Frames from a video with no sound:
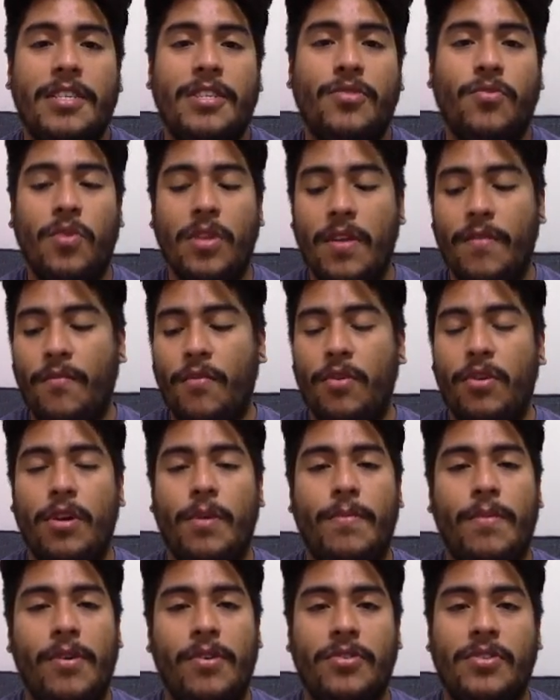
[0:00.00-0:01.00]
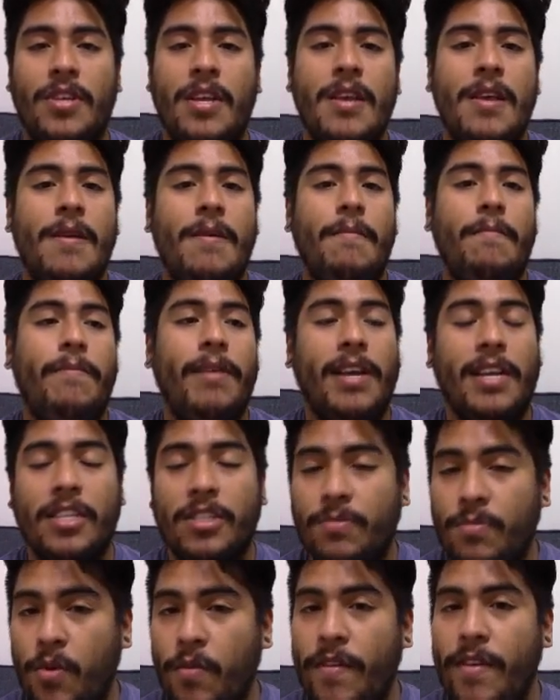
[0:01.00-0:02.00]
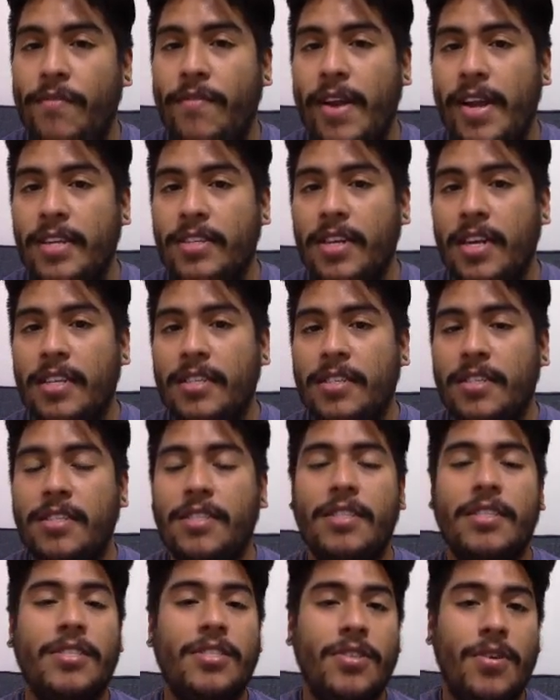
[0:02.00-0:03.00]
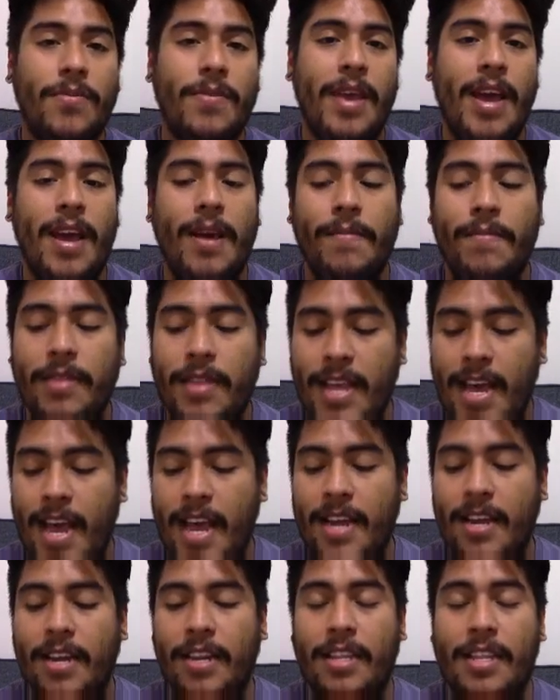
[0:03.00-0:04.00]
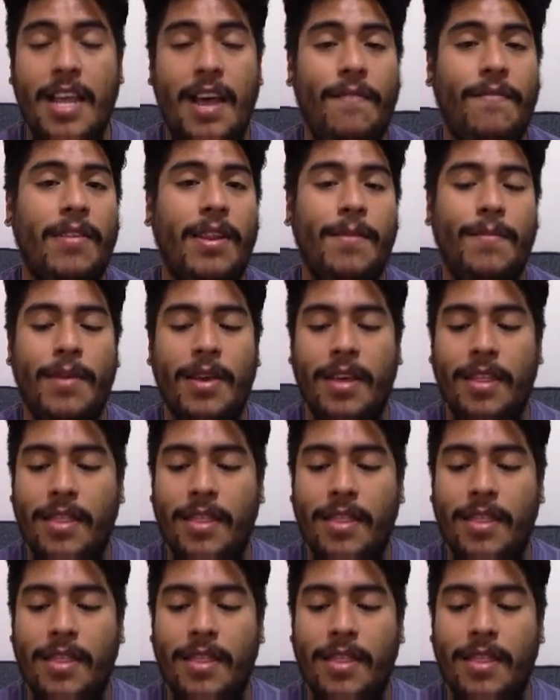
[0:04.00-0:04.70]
it's one of Warner Bros. Biggest movie franchises. So yeah, that could definitely be a